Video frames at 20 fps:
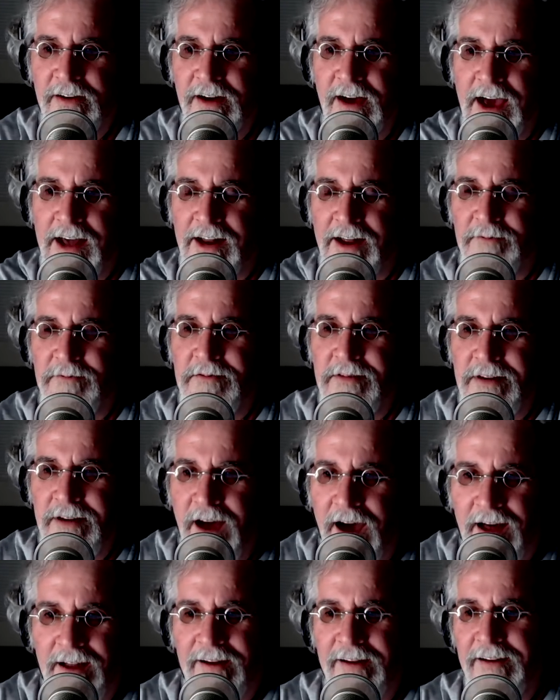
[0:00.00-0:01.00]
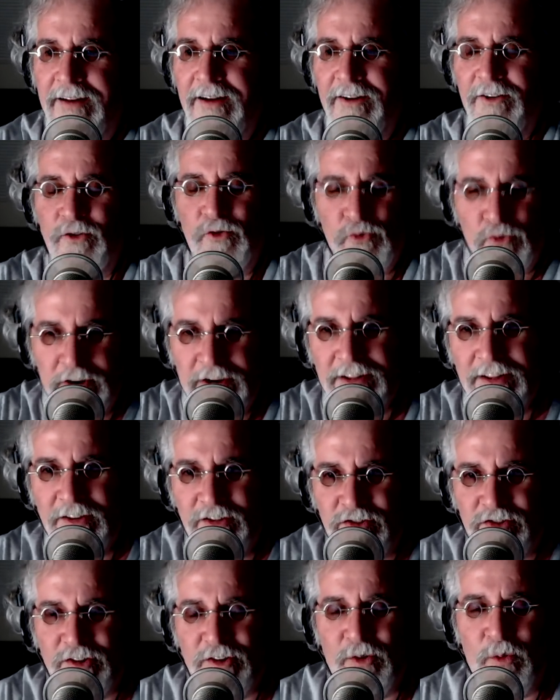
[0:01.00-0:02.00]
and it I'm has. not really
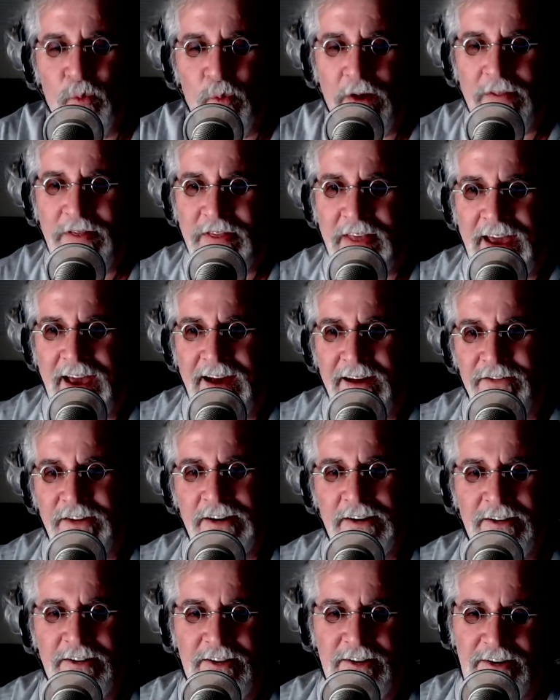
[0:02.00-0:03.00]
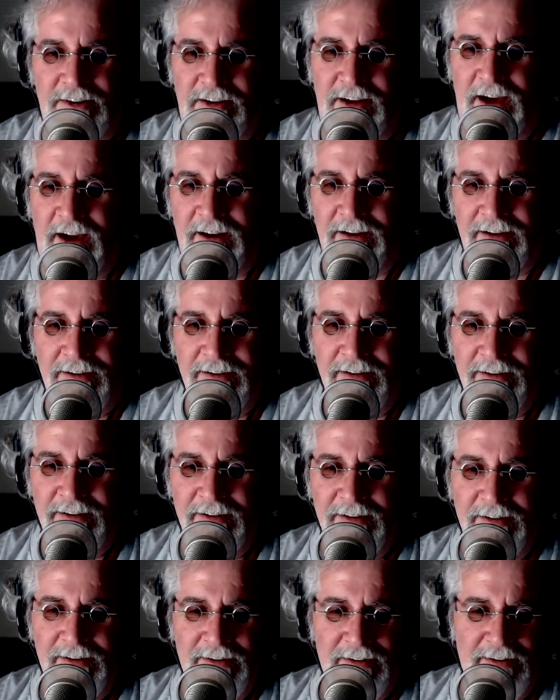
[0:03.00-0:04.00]
sure what they haven't learned yet.
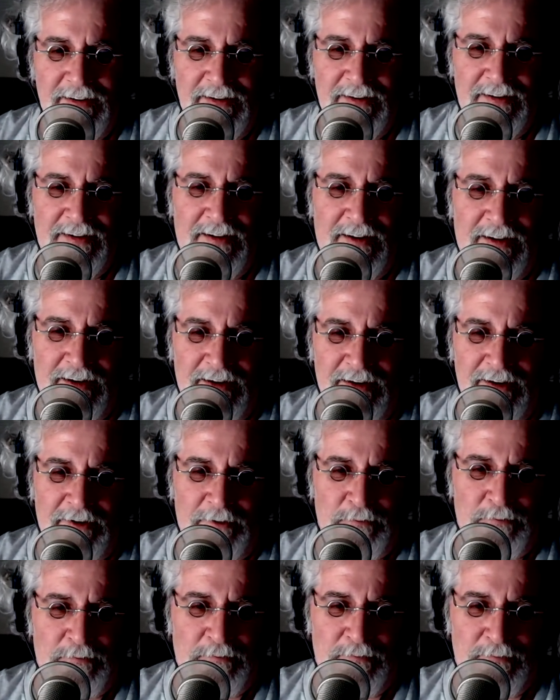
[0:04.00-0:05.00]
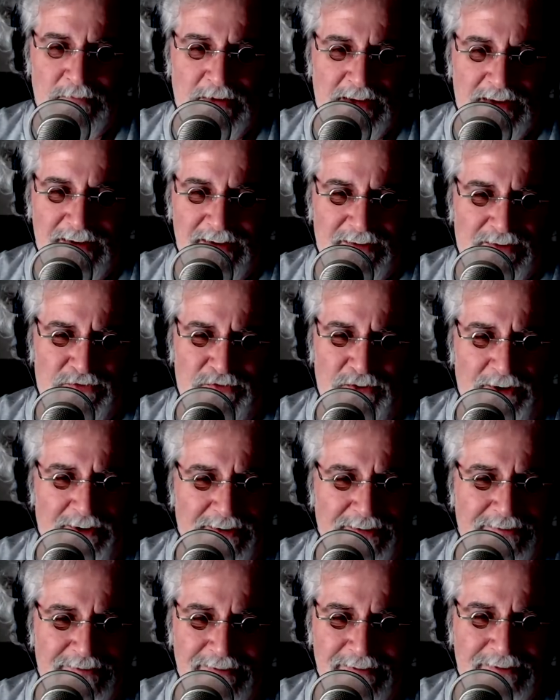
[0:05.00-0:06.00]
Um, it, it's
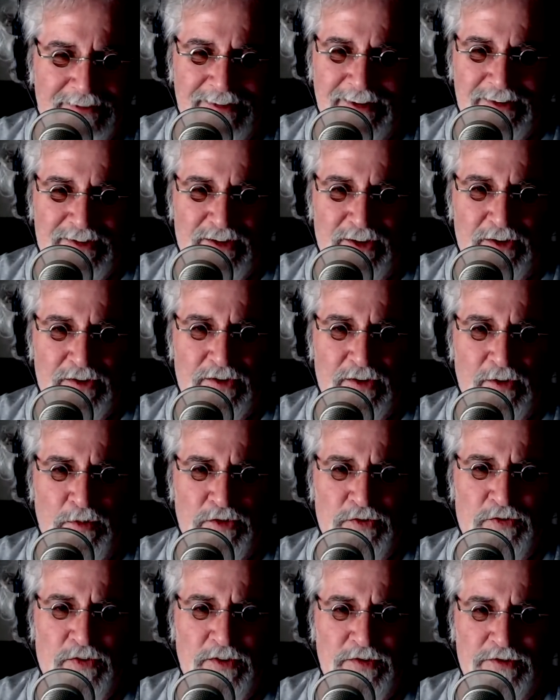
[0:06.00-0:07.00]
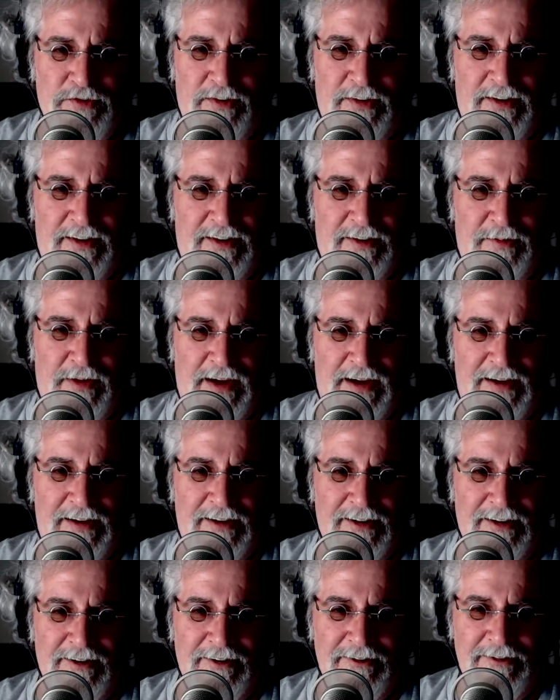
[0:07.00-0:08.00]
very it's it's almost frustrating to me,
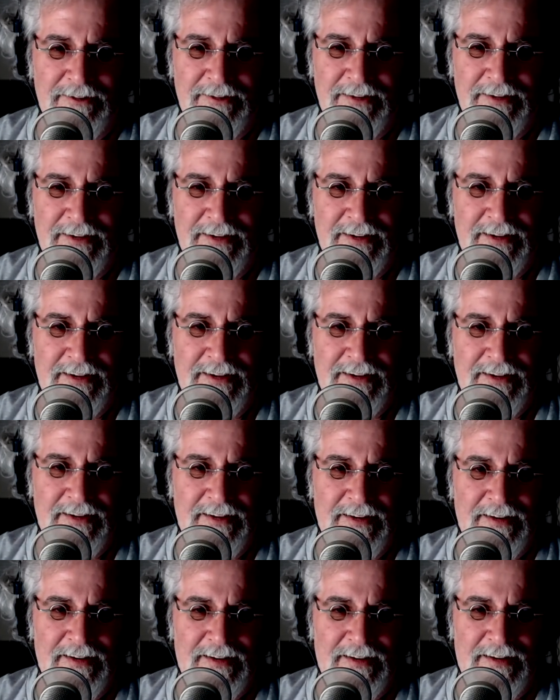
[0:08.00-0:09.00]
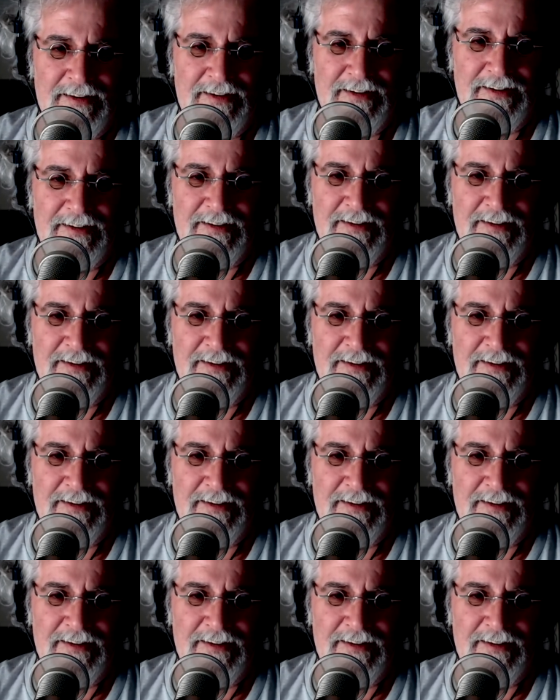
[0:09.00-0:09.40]
you know. I I don't